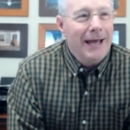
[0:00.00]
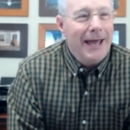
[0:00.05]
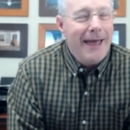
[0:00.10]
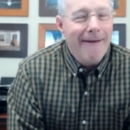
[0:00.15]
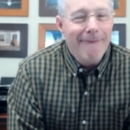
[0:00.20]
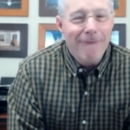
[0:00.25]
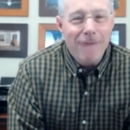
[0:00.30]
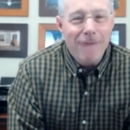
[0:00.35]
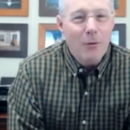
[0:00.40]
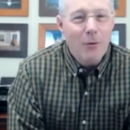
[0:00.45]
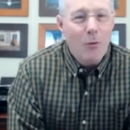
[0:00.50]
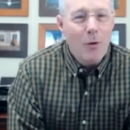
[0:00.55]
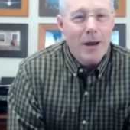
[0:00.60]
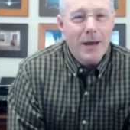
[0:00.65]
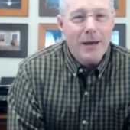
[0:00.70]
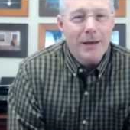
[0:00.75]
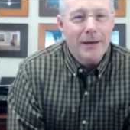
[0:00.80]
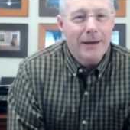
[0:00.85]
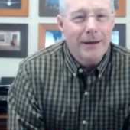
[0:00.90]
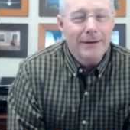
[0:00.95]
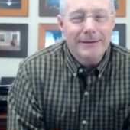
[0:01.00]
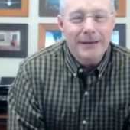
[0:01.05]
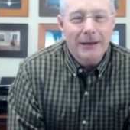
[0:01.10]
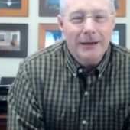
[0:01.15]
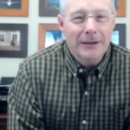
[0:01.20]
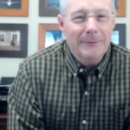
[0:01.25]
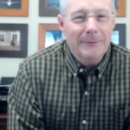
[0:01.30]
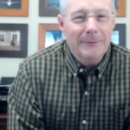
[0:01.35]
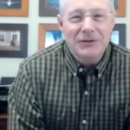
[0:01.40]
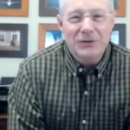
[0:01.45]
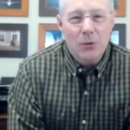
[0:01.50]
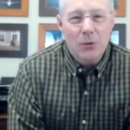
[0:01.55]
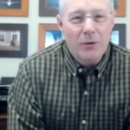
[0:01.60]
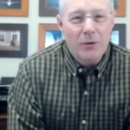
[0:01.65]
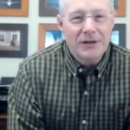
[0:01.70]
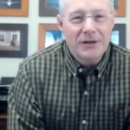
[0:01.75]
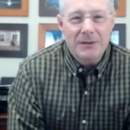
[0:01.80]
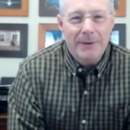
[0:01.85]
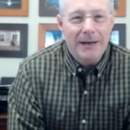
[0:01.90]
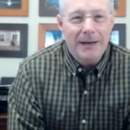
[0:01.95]
every week in telling me
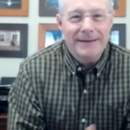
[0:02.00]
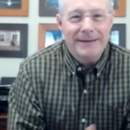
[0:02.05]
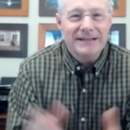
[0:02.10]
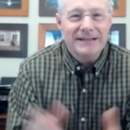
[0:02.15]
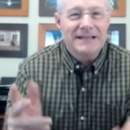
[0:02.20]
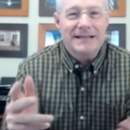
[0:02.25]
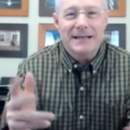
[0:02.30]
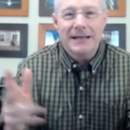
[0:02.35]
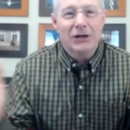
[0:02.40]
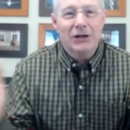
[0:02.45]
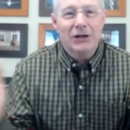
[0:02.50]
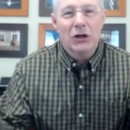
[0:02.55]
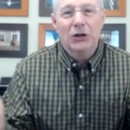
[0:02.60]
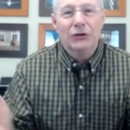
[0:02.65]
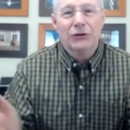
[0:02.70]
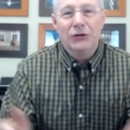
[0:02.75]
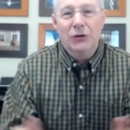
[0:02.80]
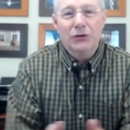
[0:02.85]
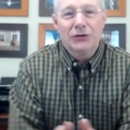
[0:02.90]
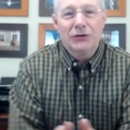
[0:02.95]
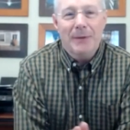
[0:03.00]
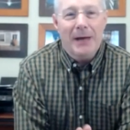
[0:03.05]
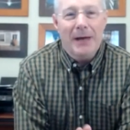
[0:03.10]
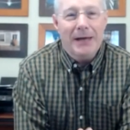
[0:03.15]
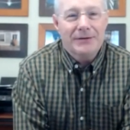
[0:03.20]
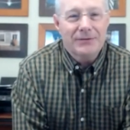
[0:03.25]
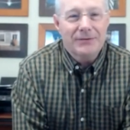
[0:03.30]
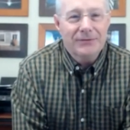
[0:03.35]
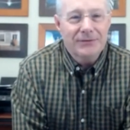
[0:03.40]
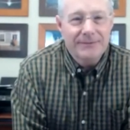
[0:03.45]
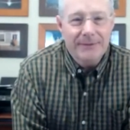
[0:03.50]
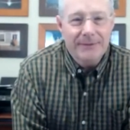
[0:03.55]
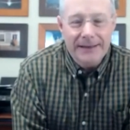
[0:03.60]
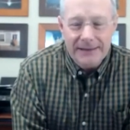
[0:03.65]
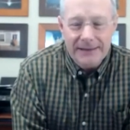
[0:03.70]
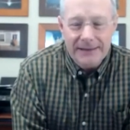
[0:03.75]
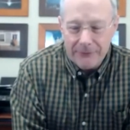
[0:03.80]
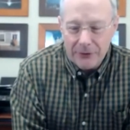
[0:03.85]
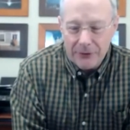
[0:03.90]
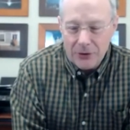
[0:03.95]
stories about this thing called Toastmasters.
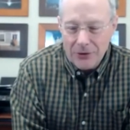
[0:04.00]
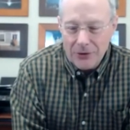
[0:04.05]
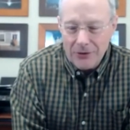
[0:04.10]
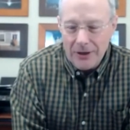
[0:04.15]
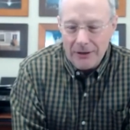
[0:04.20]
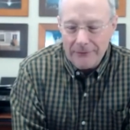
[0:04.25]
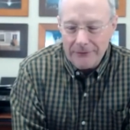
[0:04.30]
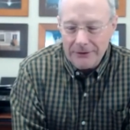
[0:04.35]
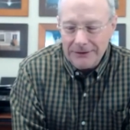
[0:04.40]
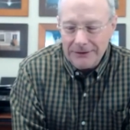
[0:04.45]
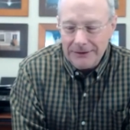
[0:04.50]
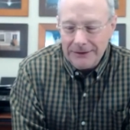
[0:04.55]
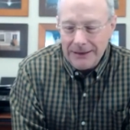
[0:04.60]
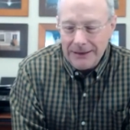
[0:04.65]
I'd never heard of it.